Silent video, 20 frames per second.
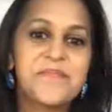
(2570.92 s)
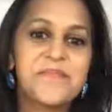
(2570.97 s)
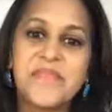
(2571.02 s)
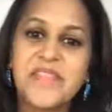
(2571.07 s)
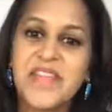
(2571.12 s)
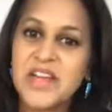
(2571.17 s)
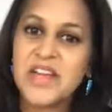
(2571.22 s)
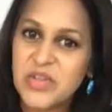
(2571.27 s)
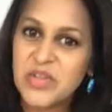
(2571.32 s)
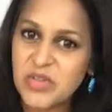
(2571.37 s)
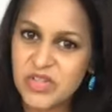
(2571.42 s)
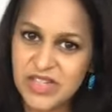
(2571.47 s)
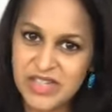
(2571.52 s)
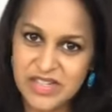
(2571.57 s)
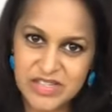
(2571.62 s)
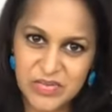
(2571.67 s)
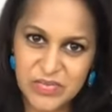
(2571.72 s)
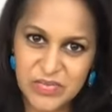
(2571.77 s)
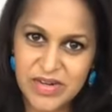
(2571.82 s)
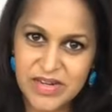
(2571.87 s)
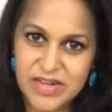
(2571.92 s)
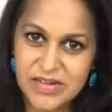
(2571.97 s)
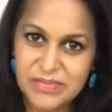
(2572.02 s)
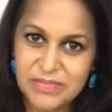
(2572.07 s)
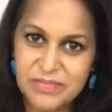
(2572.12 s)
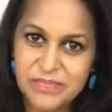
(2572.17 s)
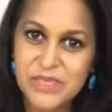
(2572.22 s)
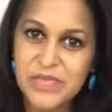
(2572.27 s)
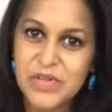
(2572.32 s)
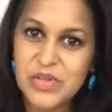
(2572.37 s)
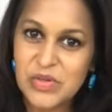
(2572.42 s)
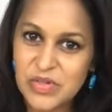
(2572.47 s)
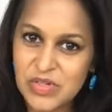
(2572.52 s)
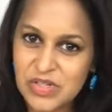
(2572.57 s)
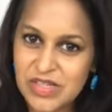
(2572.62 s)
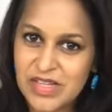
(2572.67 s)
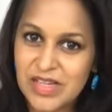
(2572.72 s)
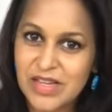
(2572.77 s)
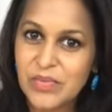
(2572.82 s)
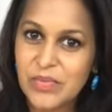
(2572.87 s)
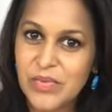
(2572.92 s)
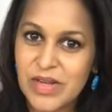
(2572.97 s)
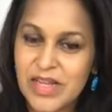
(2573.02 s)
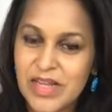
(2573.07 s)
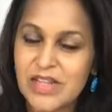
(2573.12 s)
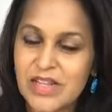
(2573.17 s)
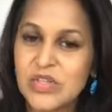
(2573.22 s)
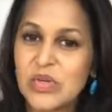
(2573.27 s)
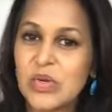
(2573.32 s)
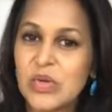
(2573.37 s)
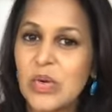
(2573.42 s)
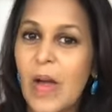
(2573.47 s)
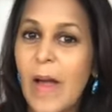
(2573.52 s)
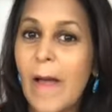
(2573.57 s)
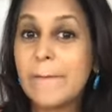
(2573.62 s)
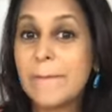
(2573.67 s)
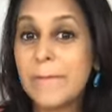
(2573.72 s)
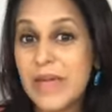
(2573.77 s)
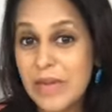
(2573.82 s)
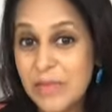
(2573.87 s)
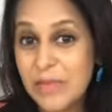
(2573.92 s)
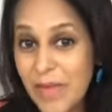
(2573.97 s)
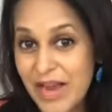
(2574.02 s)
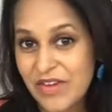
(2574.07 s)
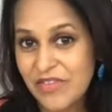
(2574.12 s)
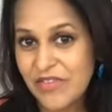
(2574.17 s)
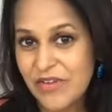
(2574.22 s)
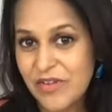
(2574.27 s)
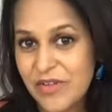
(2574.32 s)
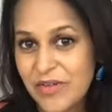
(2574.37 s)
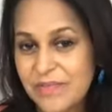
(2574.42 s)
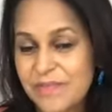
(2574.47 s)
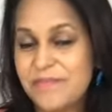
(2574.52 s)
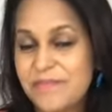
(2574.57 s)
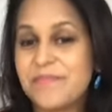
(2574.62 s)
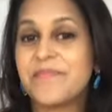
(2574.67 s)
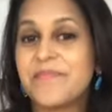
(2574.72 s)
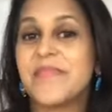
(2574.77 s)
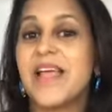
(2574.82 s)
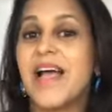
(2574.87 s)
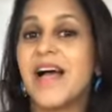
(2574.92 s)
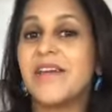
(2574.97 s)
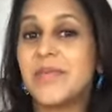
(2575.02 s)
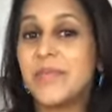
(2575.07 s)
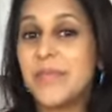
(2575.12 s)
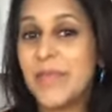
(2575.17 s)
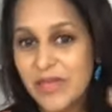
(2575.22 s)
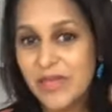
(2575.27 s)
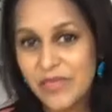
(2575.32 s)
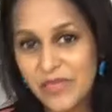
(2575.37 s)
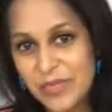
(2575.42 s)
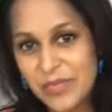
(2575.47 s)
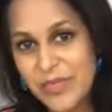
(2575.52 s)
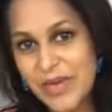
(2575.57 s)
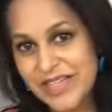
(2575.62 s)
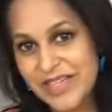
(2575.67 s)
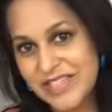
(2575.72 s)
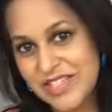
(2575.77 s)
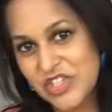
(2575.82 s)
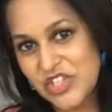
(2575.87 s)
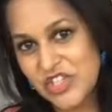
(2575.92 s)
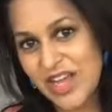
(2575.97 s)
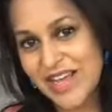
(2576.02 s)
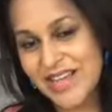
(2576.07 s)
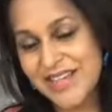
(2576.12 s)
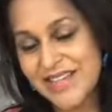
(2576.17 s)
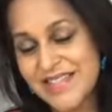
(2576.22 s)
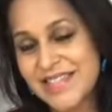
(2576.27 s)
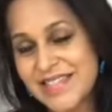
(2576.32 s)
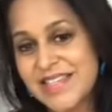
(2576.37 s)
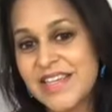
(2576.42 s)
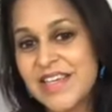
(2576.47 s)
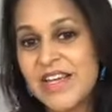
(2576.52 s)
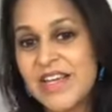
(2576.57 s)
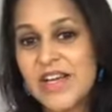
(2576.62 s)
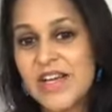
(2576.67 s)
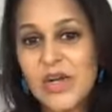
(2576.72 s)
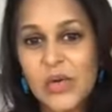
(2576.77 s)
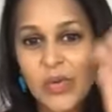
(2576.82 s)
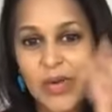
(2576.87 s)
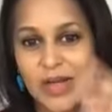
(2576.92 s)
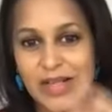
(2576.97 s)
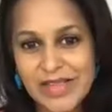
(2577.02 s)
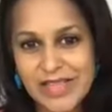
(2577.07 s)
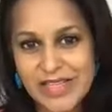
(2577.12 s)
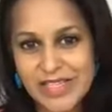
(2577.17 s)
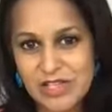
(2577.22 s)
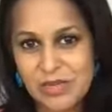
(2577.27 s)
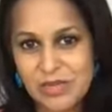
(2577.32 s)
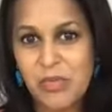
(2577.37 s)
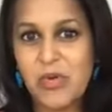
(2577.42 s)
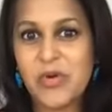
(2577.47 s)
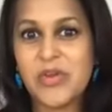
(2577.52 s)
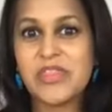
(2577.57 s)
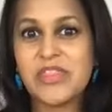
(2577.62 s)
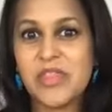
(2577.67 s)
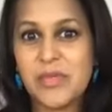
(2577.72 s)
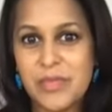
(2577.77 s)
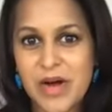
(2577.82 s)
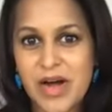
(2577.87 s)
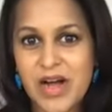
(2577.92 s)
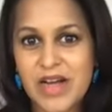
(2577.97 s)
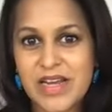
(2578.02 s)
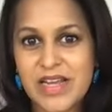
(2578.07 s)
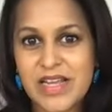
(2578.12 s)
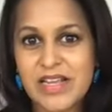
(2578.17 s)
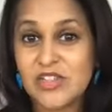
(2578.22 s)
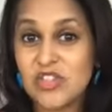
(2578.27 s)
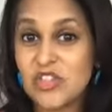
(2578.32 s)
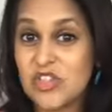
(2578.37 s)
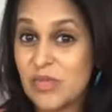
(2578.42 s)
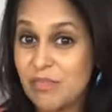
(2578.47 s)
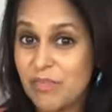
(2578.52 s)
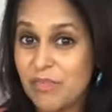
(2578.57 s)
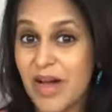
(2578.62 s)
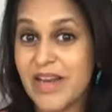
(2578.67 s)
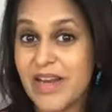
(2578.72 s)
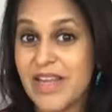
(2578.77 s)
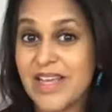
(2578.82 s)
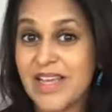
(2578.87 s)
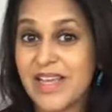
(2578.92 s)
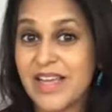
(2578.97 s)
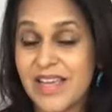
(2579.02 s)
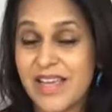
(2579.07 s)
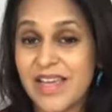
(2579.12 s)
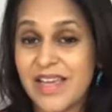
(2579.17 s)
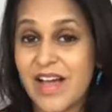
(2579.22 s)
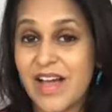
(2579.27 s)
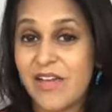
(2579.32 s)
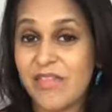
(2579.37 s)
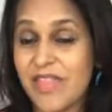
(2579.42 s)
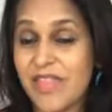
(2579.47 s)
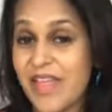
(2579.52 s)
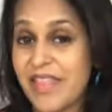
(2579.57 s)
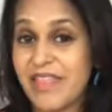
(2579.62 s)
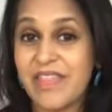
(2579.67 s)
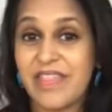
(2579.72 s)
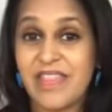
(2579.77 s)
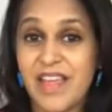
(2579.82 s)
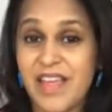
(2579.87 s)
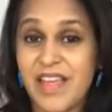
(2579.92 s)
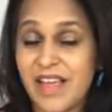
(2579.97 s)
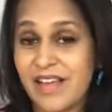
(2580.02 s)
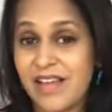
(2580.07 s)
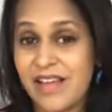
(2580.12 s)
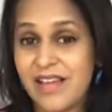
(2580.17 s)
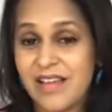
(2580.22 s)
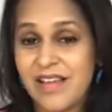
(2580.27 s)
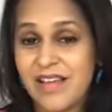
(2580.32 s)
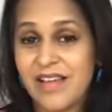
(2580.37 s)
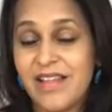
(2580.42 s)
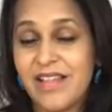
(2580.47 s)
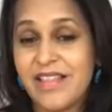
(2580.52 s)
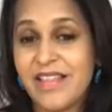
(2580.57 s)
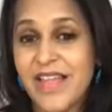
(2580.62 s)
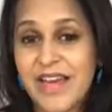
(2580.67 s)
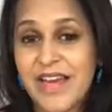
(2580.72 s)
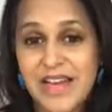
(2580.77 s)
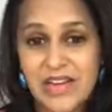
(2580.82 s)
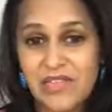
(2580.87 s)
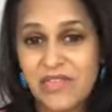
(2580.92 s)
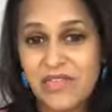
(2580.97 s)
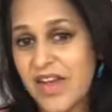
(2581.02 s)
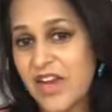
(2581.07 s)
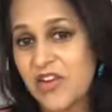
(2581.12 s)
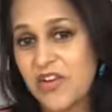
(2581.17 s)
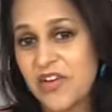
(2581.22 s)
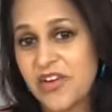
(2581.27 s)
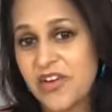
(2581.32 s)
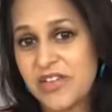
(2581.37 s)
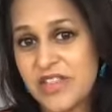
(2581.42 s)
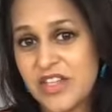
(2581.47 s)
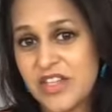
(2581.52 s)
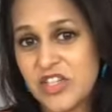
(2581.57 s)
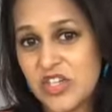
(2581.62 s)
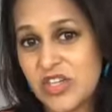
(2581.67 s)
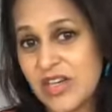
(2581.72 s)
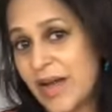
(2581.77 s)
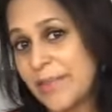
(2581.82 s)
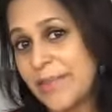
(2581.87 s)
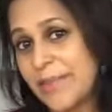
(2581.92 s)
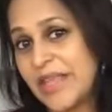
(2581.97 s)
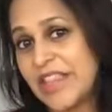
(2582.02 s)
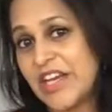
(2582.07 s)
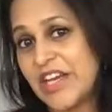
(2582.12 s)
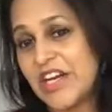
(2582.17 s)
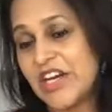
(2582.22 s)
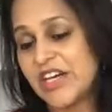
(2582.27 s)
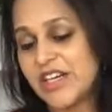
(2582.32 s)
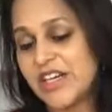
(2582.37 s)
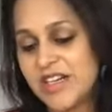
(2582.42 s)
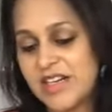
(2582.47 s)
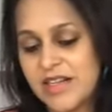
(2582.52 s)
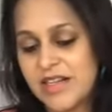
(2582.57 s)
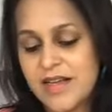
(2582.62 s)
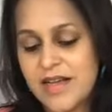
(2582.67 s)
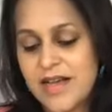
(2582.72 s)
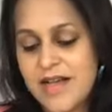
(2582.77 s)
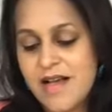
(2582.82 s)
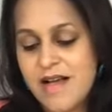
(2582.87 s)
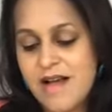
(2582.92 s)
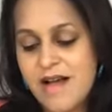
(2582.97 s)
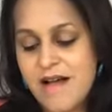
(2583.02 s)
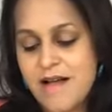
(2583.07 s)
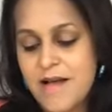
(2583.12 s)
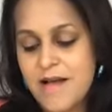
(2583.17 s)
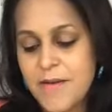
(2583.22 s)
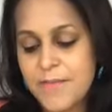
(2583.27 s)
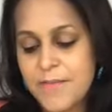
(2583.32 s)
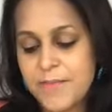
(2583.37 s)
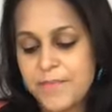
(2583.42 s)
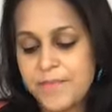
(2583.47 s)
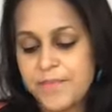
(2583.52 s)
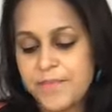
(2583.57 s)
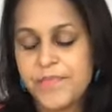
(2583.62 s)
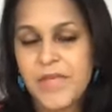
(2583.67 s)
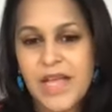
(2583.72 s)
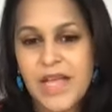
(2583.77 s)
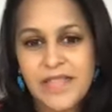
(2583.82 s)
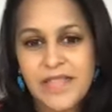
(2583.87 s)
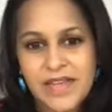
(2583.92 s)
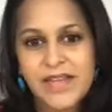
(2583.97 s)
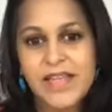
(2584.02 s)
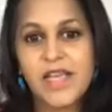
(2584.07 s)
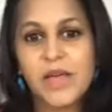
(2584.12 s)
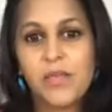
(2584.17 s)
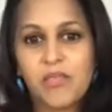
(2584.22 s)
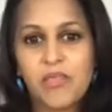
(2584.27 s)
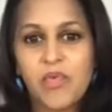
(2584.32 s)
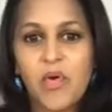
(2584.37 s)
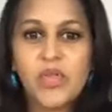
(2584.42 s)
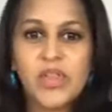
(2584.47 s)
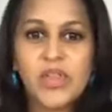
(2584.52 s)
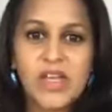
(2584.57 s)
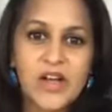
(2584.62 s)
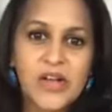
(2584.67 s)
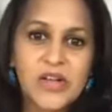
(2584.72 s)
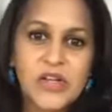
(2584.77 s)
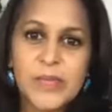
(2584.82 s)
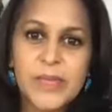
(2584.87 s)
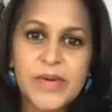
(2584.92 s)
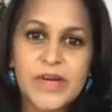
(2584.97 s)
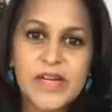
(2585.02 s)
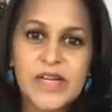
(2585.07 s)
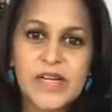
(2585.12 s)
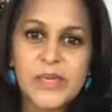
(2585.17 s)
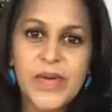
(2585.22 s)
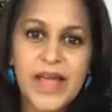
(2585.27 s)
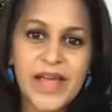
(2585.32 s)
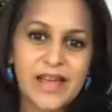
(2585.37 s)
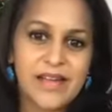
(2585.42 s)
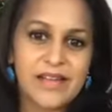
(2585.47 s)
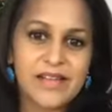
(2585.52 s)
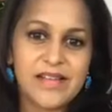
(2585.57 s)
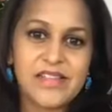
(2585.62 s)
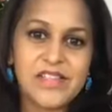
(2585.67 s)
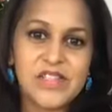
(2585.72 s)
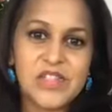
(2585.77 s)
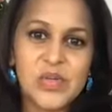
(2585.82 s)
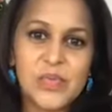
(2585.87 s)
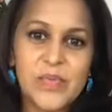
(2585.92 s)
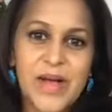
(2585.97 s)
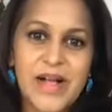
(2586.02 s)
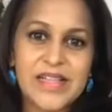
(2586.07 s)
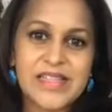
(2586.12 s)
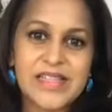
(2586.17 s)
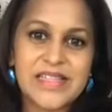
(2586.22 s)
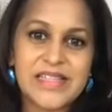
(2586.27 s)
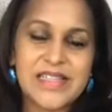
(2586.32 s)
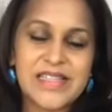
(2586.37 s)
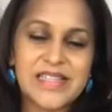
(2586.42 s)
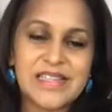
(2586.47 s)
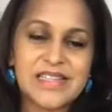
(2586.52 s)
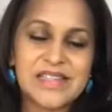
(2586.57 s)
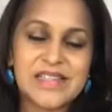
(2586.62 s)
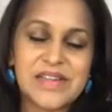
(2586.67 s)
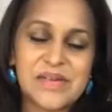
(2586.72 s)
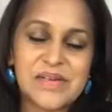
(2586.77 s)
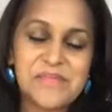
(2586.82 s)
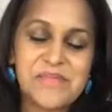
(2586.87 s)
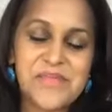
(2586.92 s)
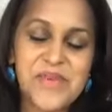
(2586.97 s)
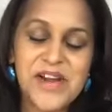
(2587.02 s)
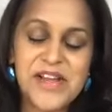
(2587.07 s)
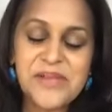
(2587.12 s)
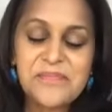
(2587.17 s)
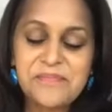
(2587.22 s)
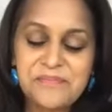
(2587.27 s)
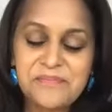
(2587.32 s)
That usually doesn't work. Usually we need to be mindful, have a mindful medicine chest, quickly support the body so the body can kick out that thing, that invader that should not be there. And then keep rolling on your merry way because you balance the system, right?